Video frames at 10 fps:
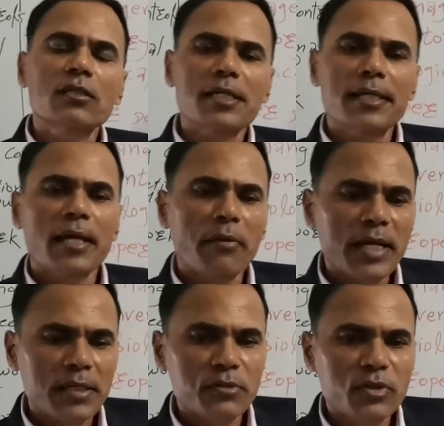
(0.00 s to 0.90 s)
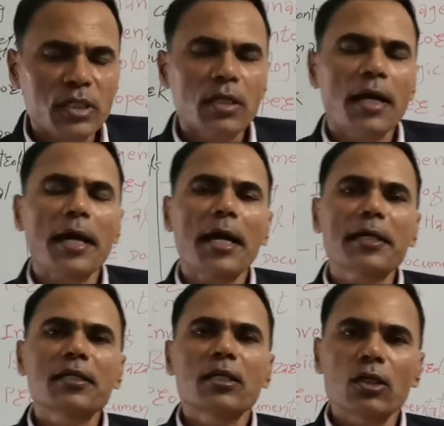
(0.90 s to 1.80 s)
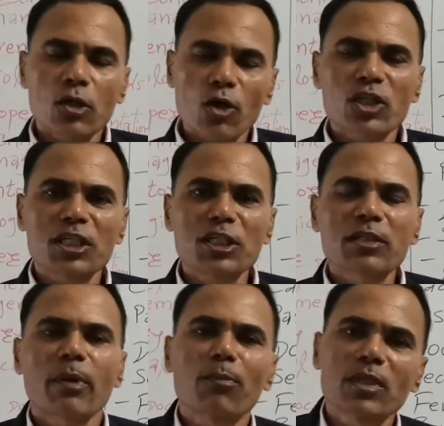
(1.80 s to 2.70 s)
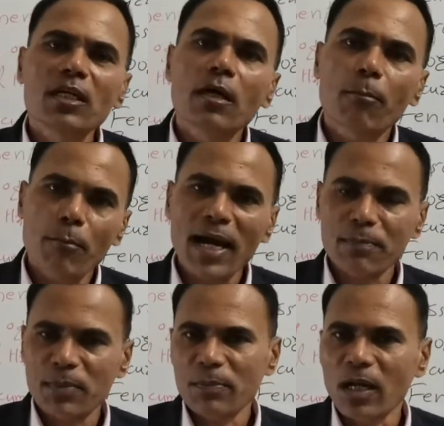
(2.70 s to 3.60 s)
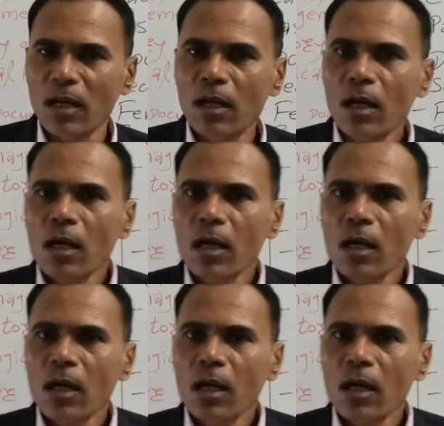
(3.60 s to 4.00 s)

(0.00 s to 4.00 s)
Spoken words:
their derivatives and toxins from the bad people.